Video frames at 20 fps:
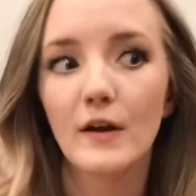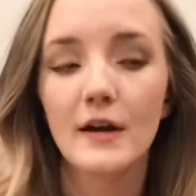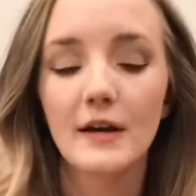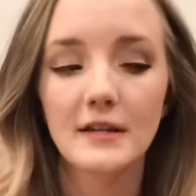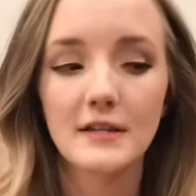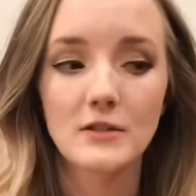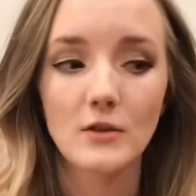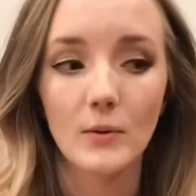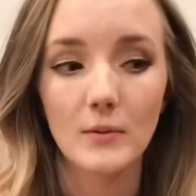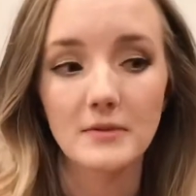
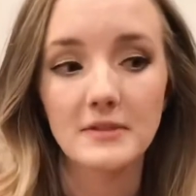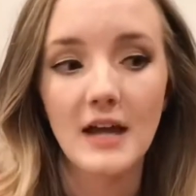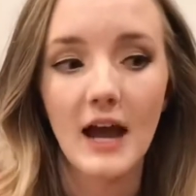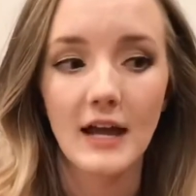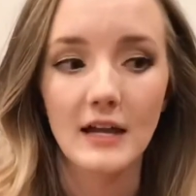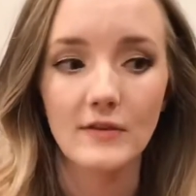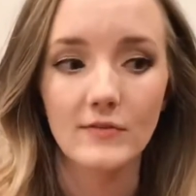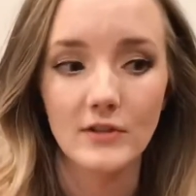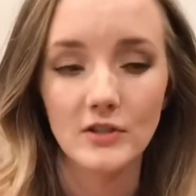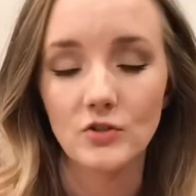So it was
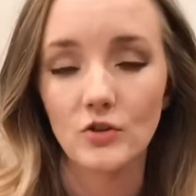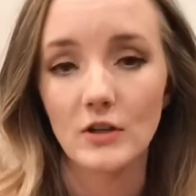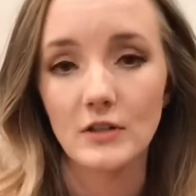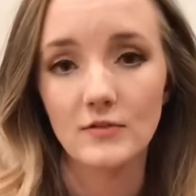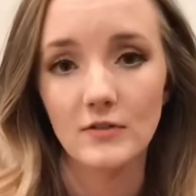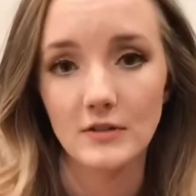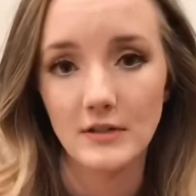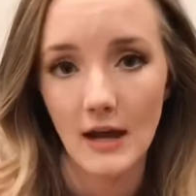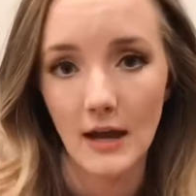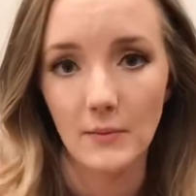kind of a
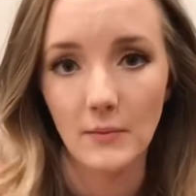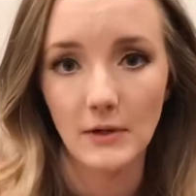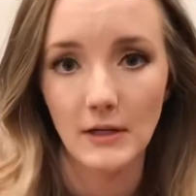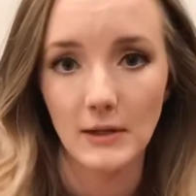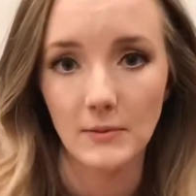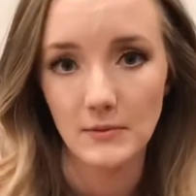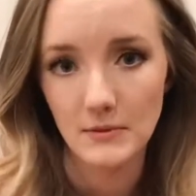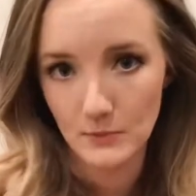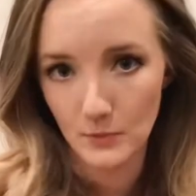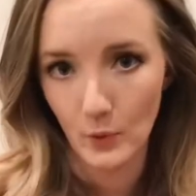stressful time when he
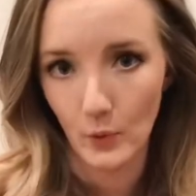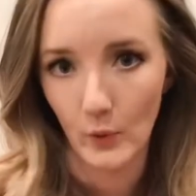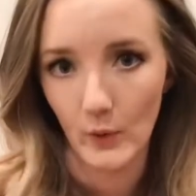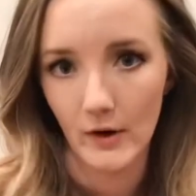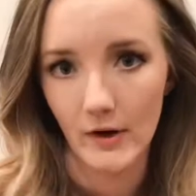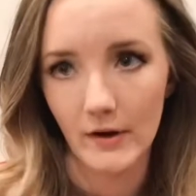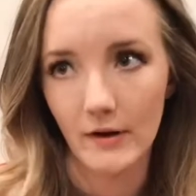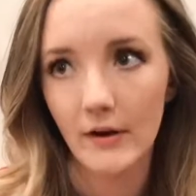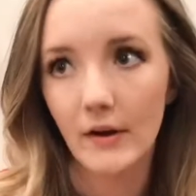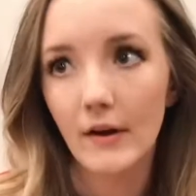was born.